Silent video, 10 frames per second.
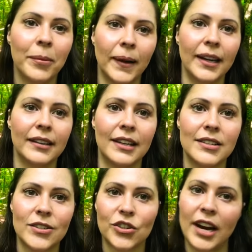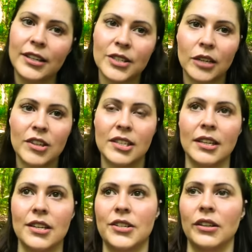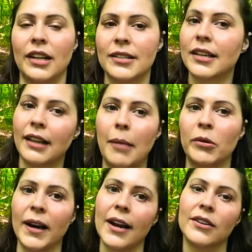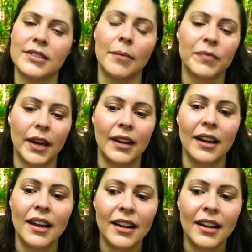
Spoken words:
Like, let's trade services or let's collaborate or something.